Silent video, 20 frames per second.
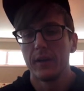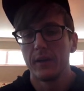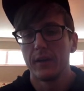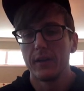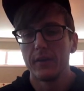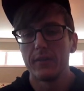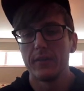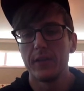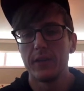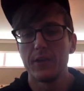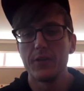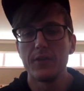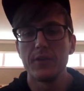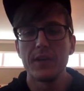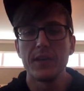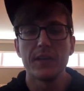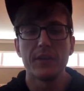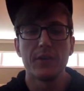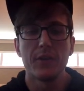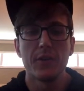then you
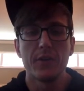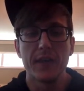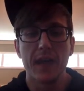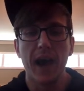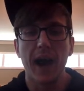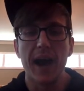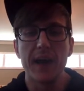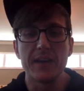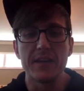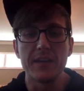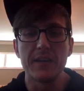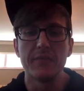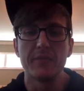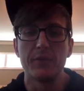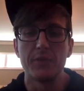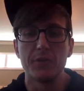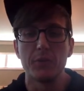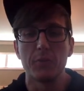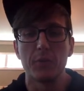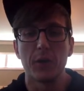need to know the ID of
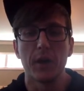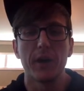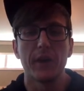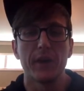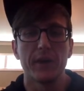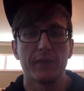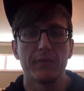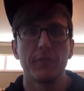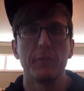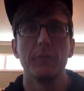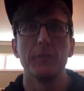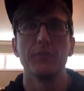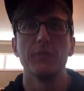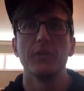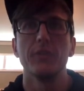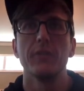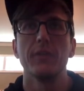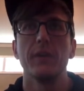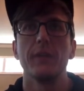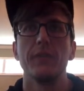the new product from the
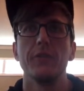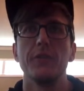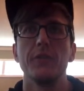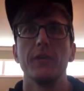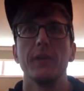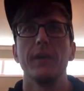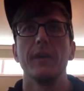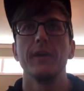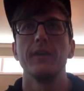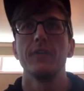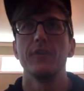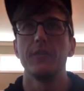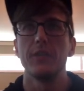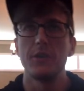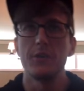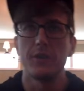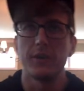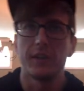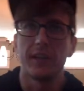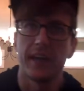server after you create it so that
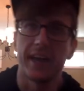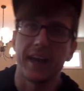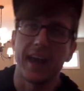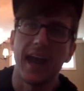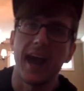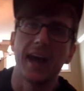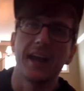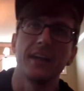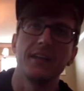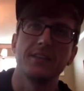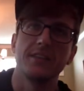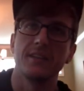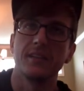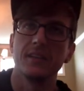you can like add it to the